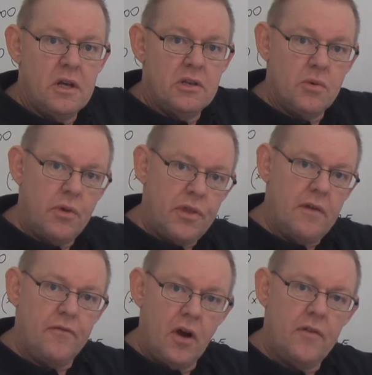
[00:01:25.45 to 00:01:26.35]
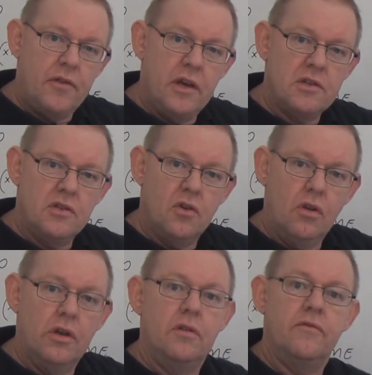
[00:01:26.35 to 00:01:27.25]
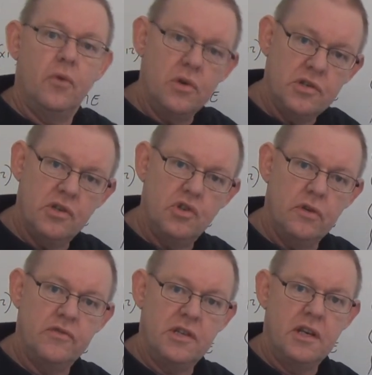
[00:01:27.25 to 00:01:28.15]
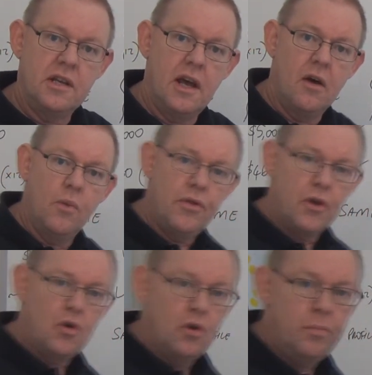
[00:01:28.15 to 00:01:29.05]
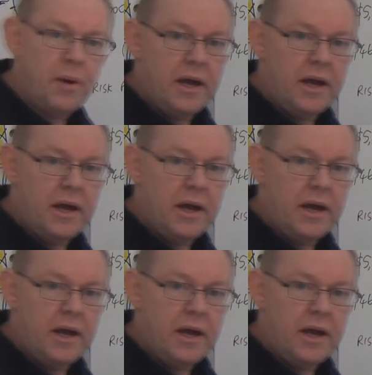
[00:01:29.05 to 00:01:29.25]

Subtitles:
So with that $5,000 invoice that you've sent out, with the good